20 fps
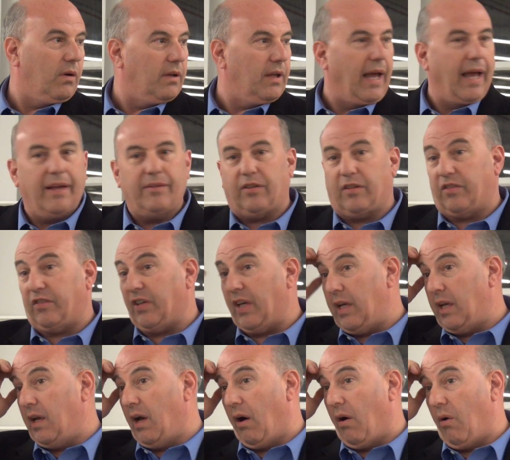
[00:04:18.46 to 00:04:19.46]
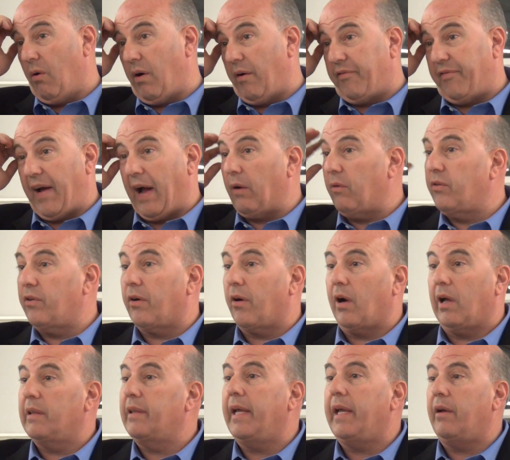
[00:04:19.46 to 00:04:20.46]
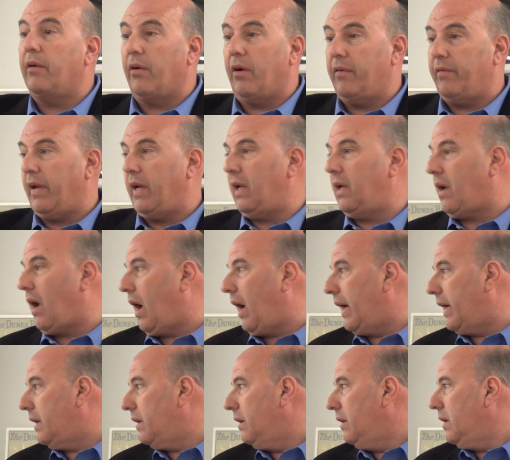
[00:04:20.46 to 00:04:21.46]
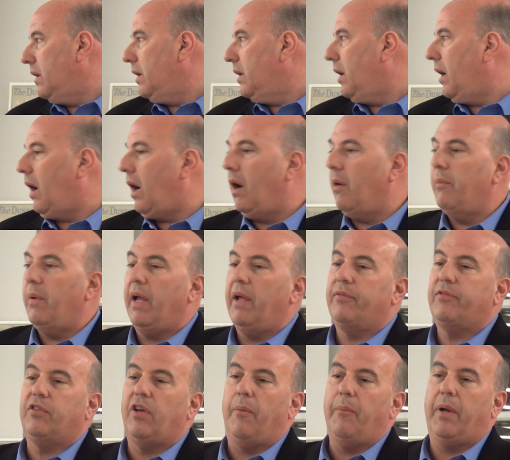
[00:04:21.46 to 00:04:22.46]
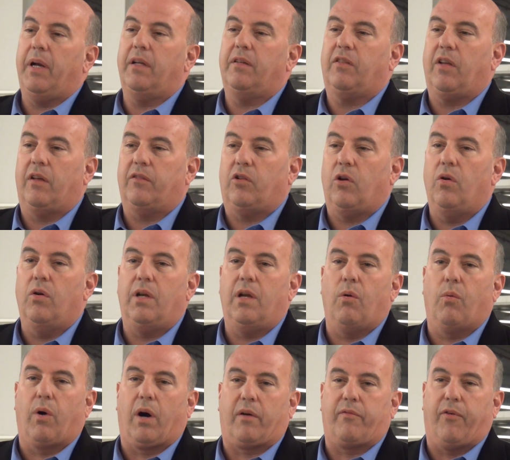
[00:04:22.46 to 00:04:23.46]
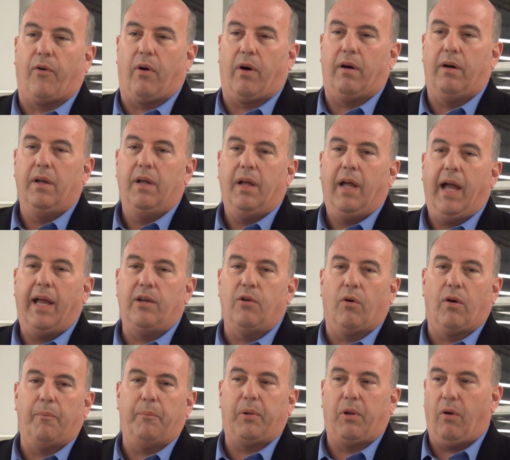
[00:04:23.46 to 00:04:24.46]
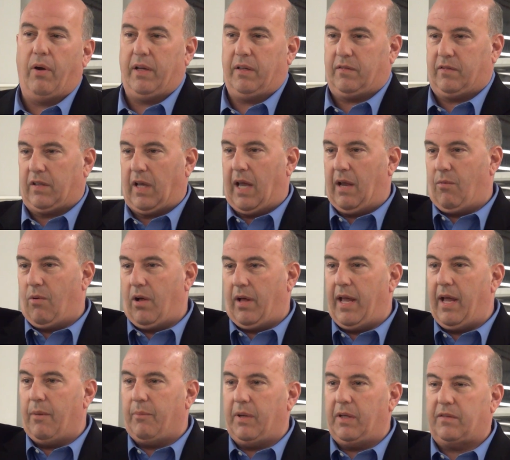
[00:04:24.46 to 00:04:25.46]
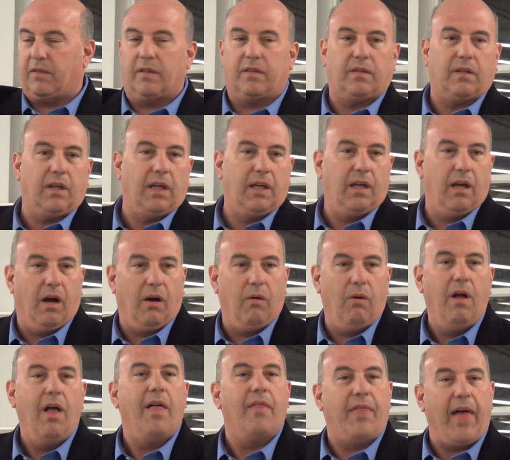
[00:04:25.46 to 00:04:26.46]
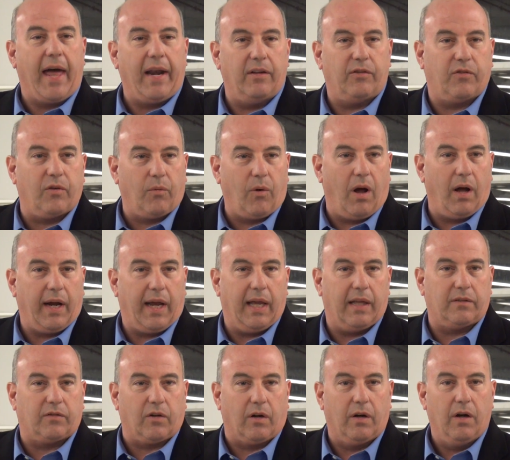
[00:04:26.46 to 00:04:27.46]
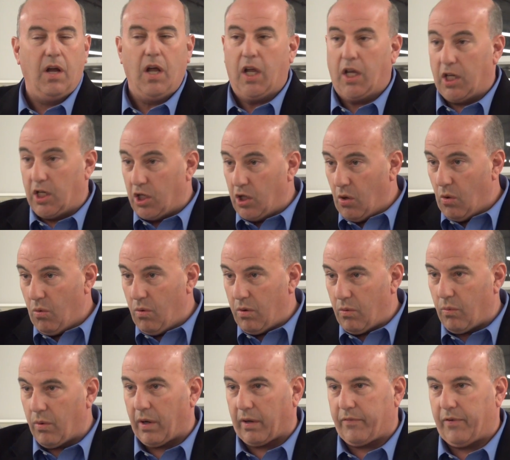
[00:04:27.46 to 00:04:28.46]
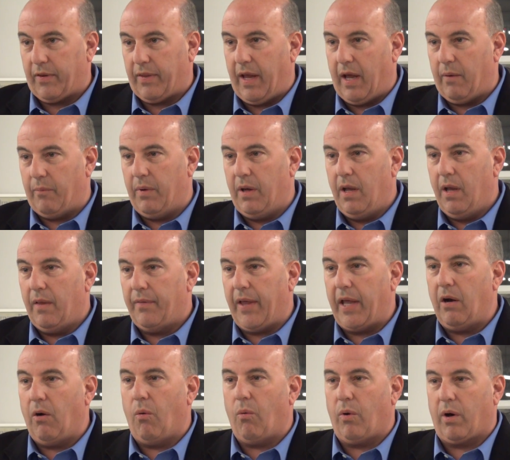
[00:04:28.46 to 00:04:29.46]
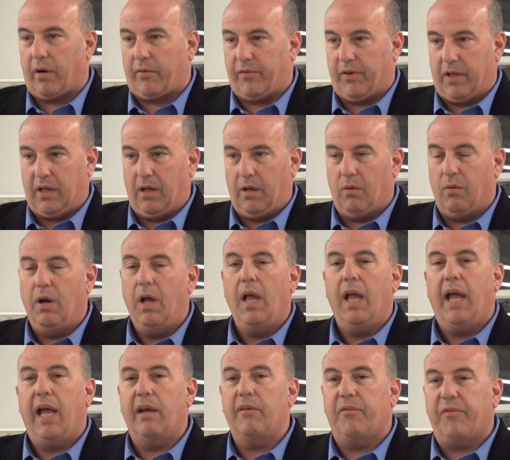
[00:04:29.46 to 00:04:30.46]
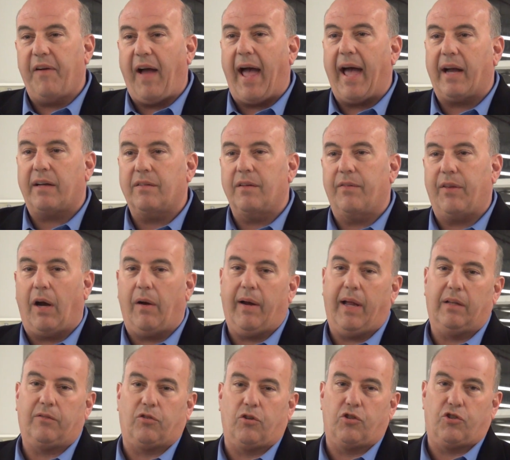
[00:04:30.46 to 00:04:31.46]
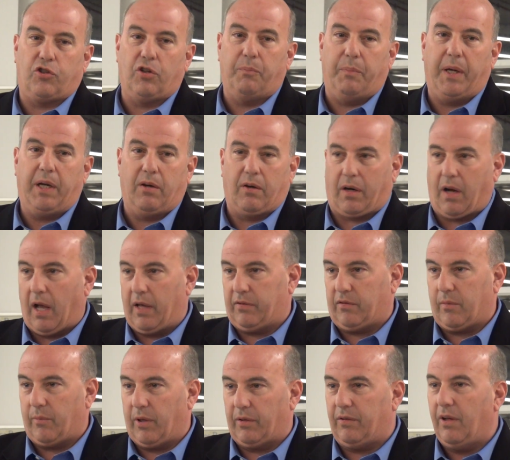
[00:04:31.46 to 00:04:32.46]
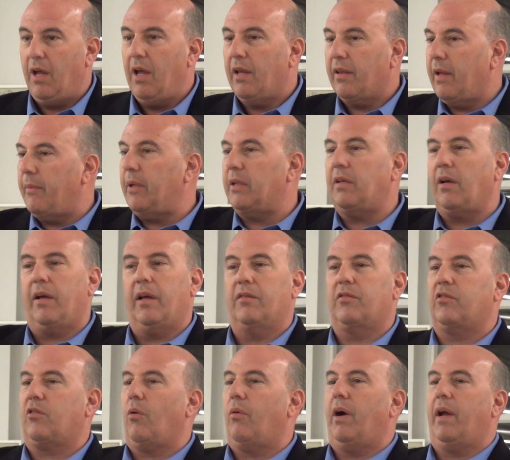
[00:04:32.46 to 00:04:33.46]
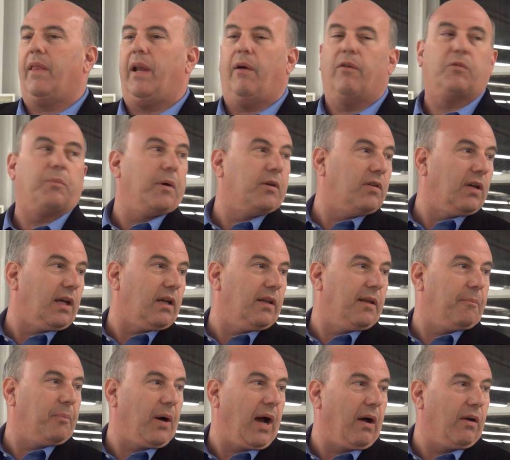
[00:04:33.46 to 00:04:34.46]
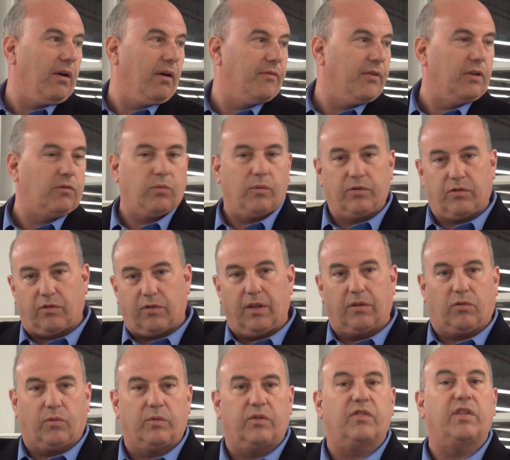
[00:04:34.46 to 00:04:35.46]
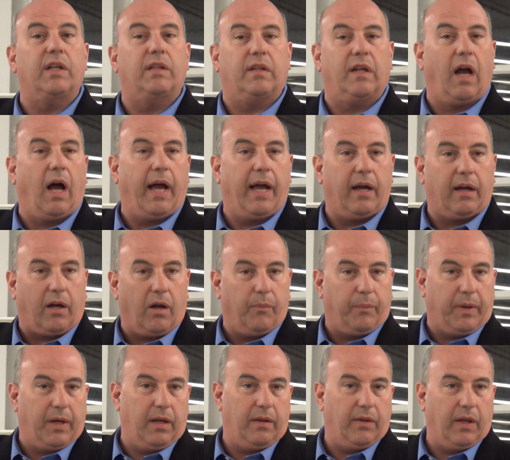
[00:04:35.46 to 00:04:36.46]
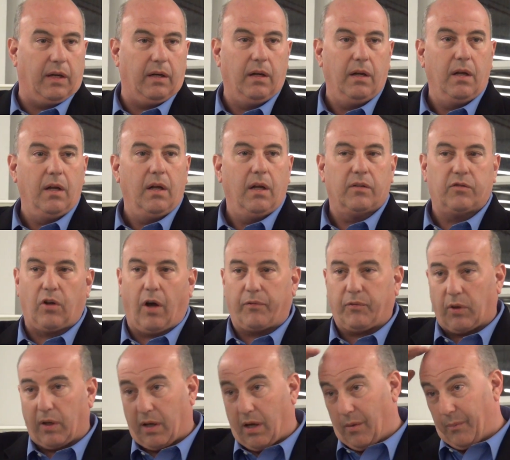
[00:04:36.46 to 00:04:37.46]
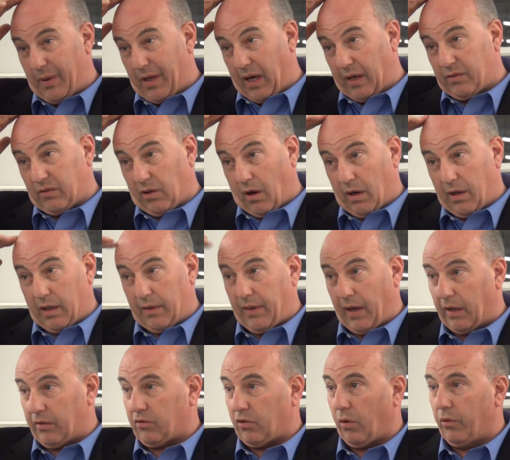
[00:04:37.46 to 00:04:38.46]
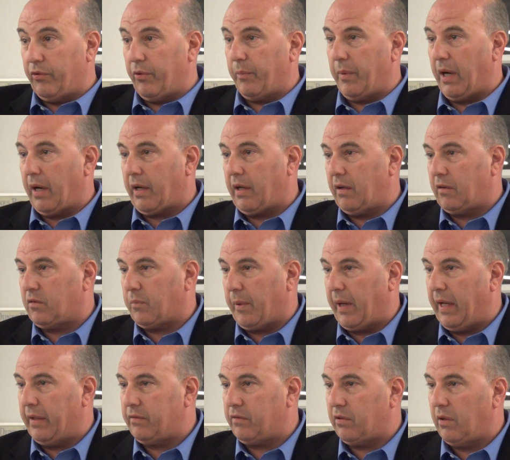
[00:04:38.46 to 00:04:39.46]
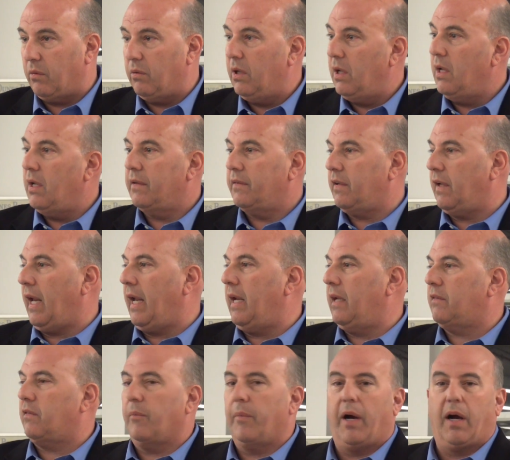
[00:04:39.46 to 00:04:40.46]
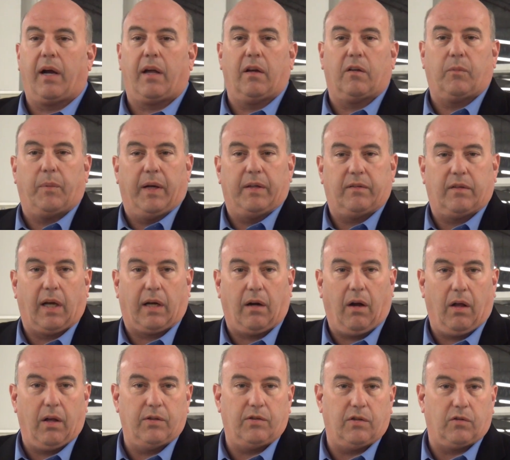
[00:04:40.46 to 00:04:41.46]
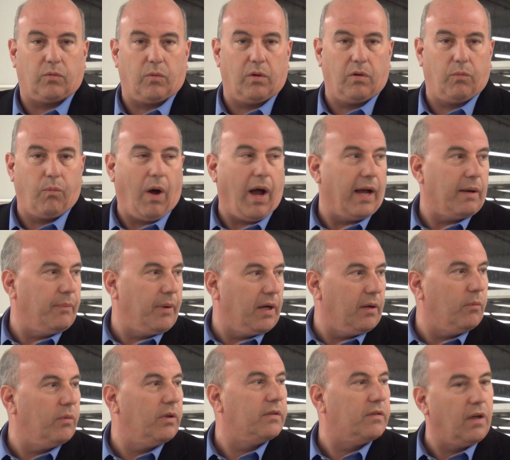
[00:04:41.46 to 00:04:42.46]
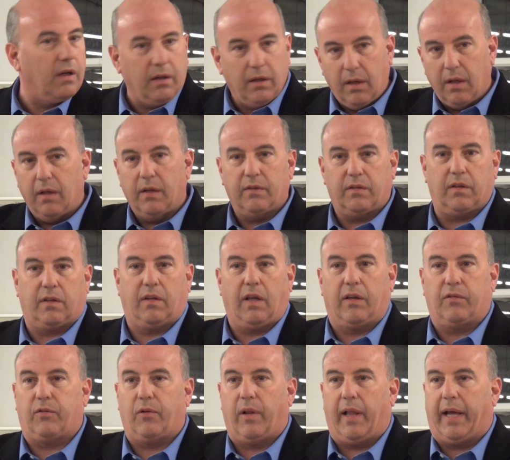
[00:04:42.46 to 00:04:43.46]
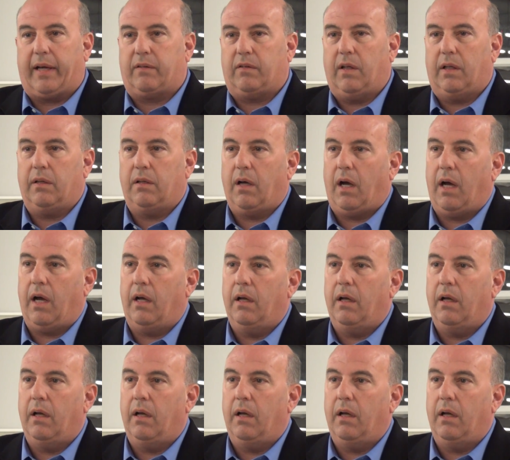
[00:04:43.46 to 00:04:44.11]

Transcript: as a CEO, a founder, a leader of any kind, if somebody says, who do you work for? And your employees say, well, him, he's the CEO, that is the wrong answer. You work for them. They don't work for you. In fact, their answer should be your customers. Let me tell you a story that I was particularly proud of. This was CTI, a software company I started that I sold to American Express. So today it's American Express Technologies worldwide. But it was a successful exit